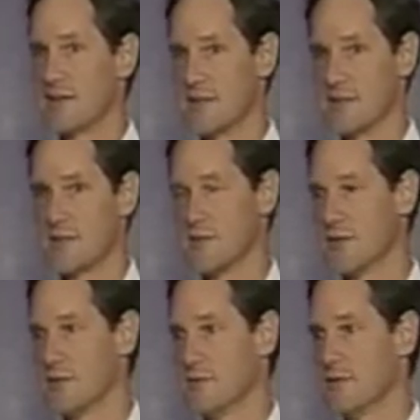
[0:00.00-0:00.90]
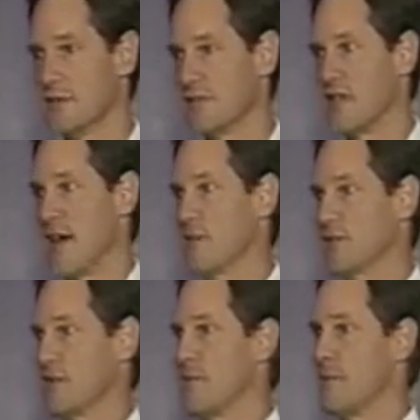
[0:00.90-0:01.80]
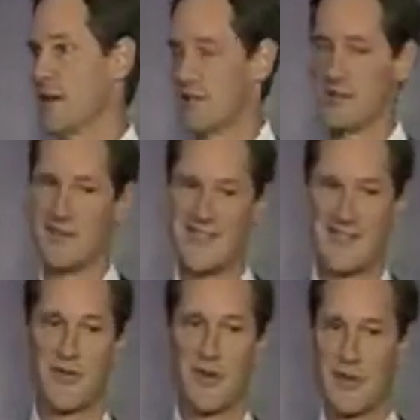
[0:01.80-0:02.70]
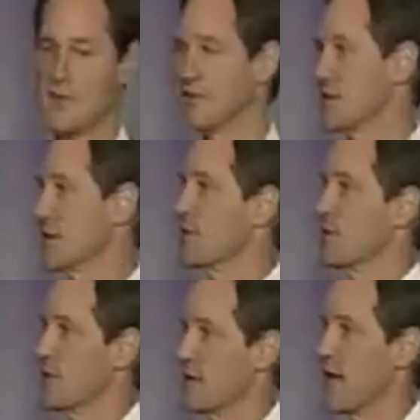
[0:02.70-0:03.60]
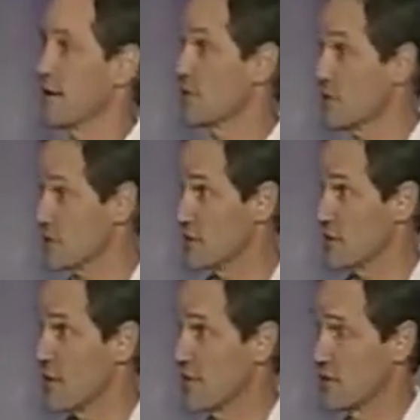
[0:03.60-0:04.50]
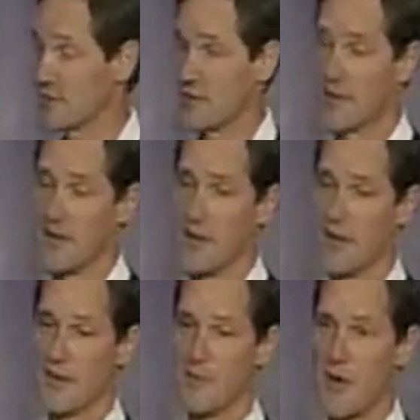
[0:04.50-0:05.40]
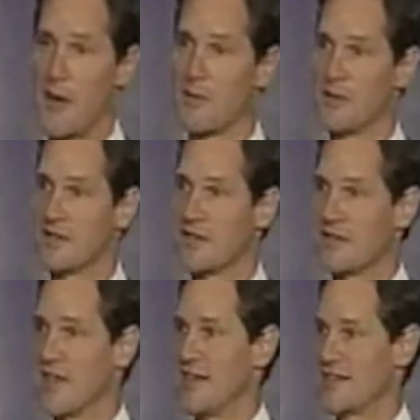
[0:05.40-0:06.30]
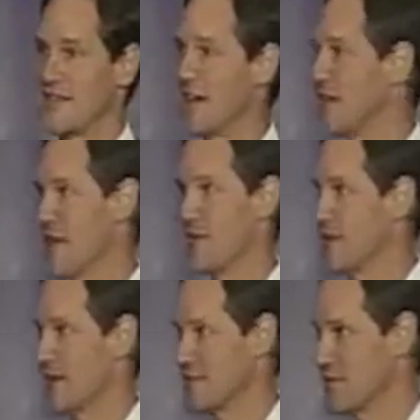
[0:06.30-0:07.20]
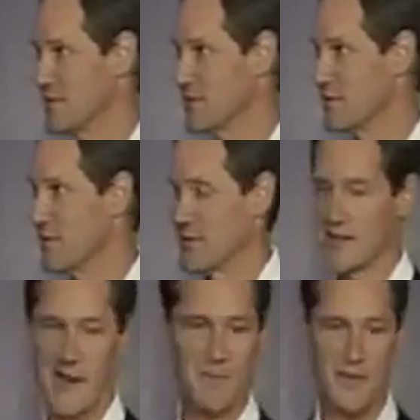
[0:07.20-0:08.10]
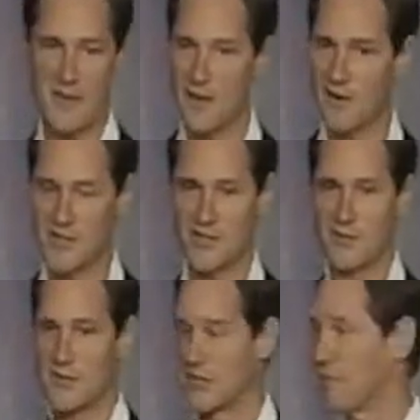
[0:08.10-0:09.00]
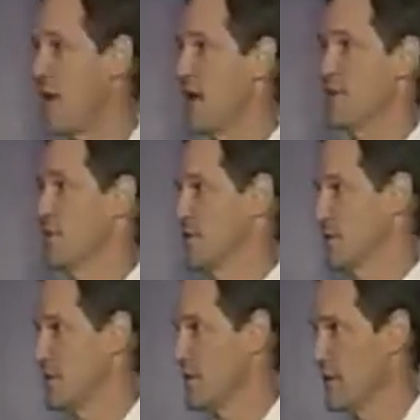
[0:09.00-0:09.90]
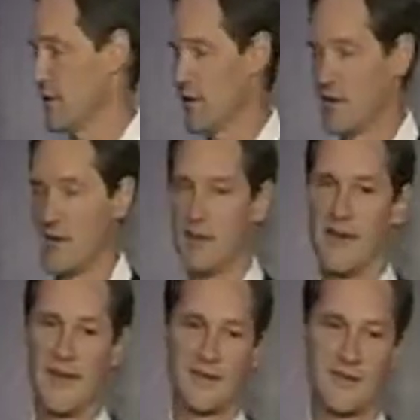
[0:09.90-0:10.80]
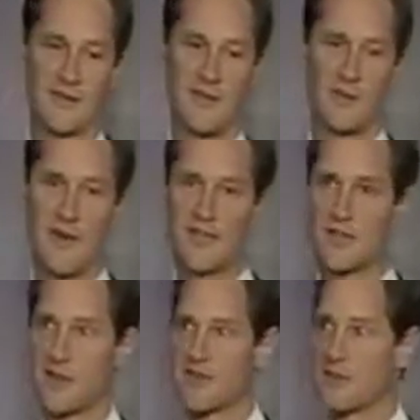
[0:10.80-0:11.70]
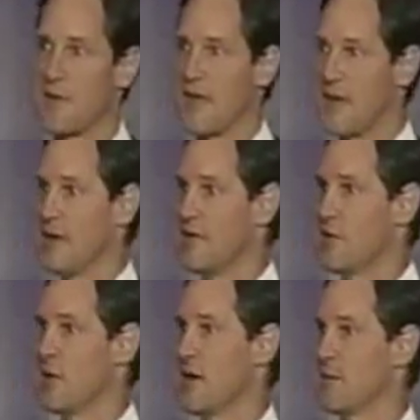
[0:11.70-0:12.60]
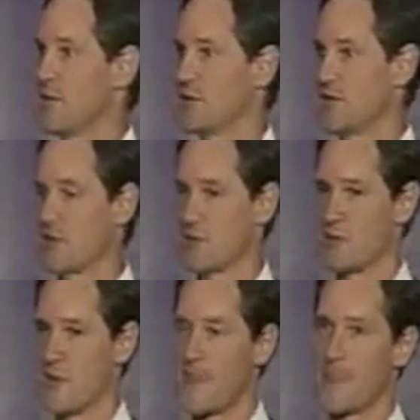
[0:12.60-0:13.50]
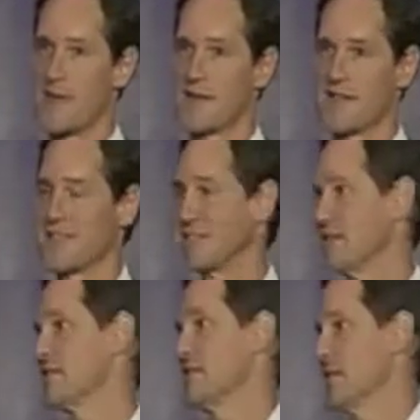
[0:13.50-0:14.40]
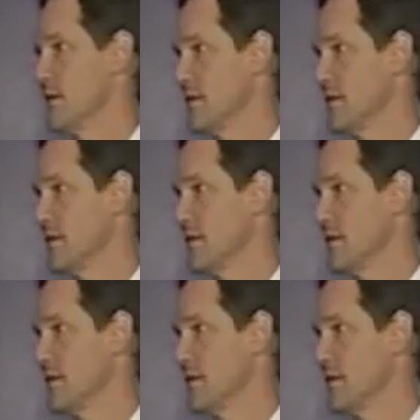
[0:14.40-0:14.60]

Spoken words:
is to establish a much different image than it currently has overseas, obviously. The problem is that it's not an advertising issue, it's not a PR issue, it's a behavior issue. Mm-hmm. And until the U.S. starts to behave in a way which is consistent